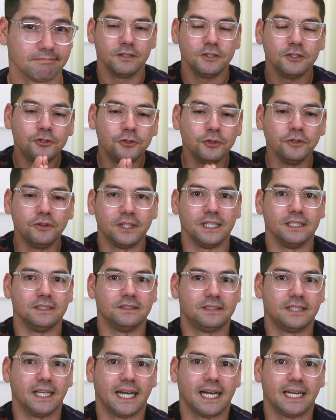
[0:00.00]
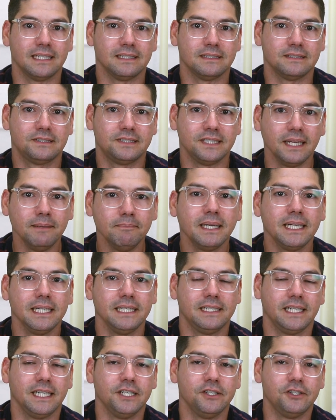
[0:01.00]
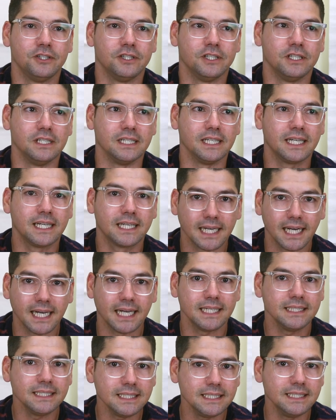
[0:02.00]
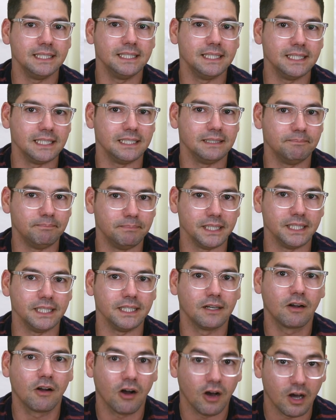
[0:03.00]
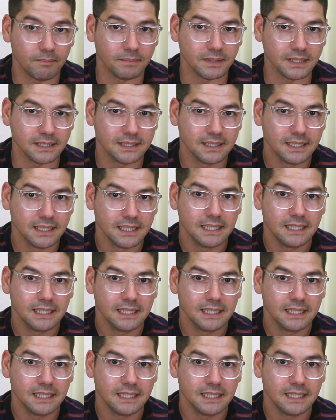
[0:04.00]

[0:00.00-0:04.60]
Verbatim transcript: The truth is that Zen meditation can indeed be common.